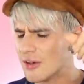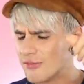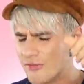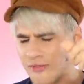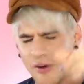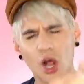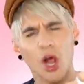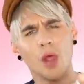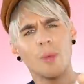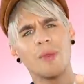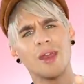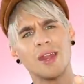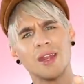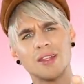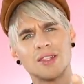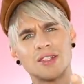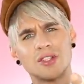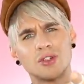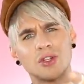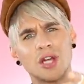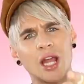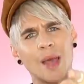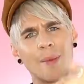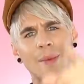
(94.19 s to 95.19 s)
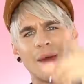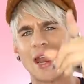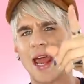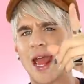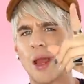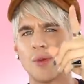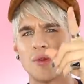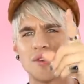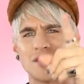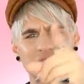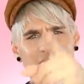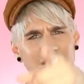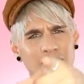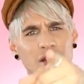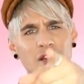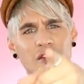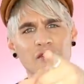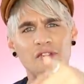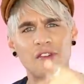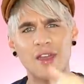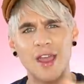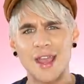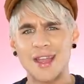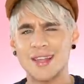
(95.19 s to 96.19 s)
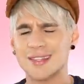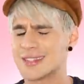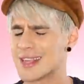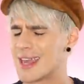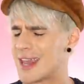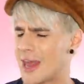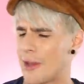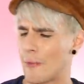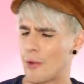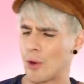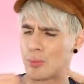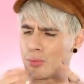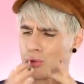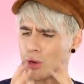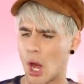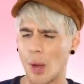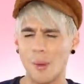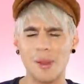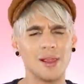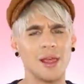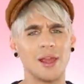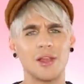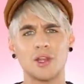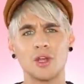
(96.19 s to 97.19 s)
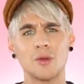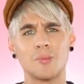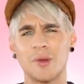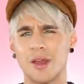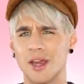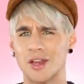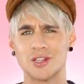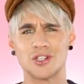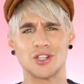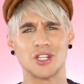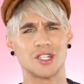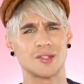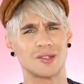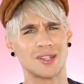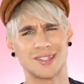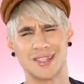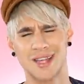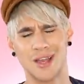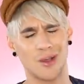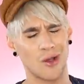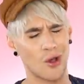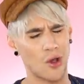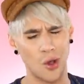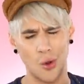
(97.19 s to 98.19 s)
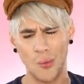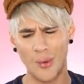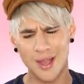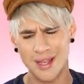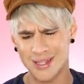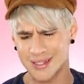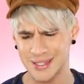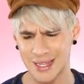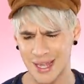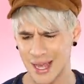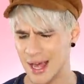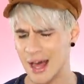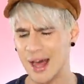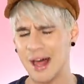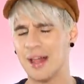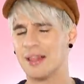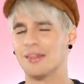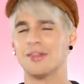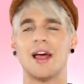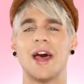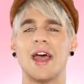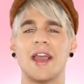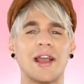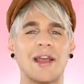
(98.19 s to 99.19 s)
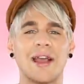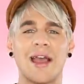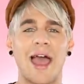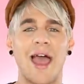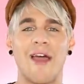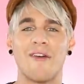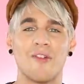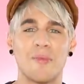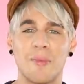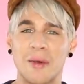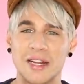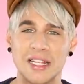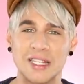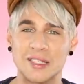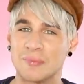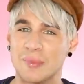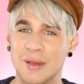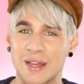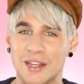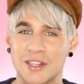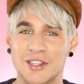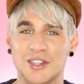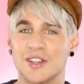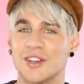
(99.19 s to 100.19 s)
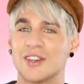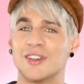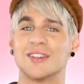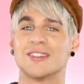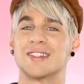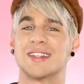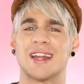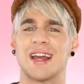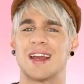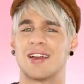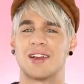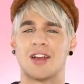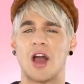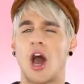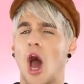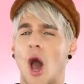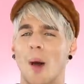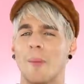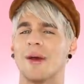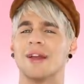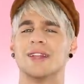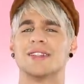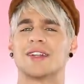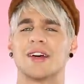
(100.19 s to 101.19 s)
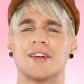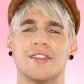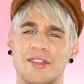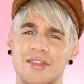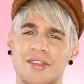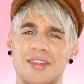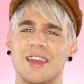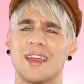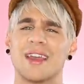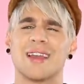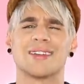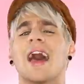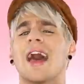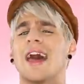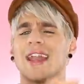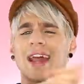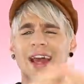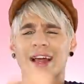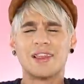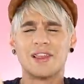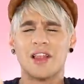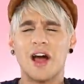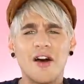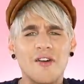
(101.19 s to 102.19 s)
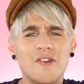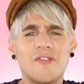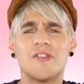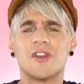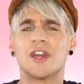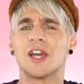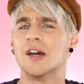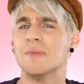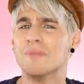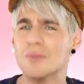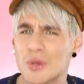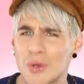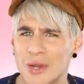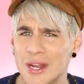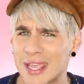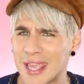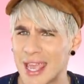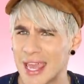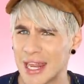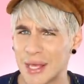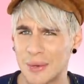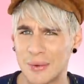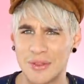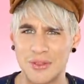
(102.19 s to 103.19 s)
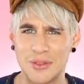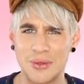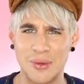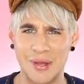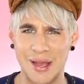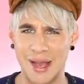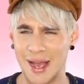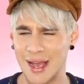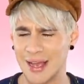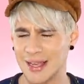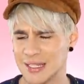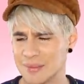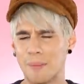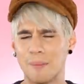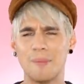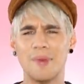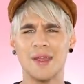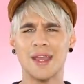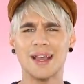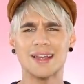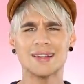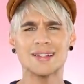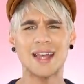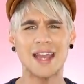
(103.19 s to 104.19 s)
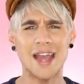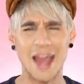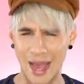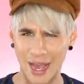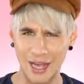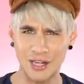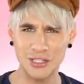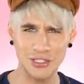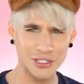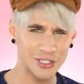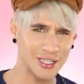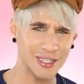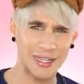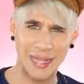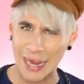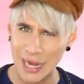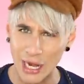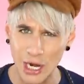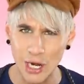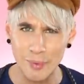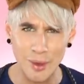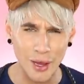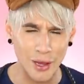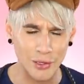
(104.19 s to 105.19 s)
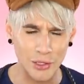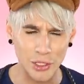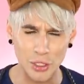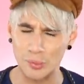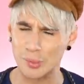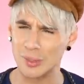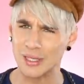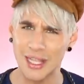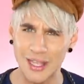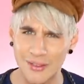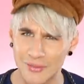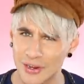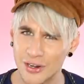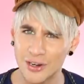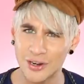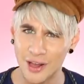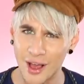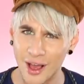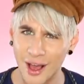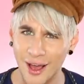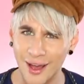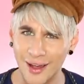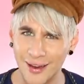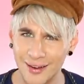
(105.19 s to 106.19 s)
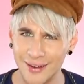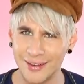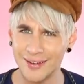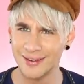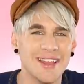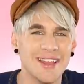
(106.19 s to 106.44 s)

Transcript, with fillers: Follow me on Instagram and I will see your face and I will probably like your pictures because I always like everybody's pictures and I comment on things. And I love communicating with you guys because I actually care about you, believe it or not.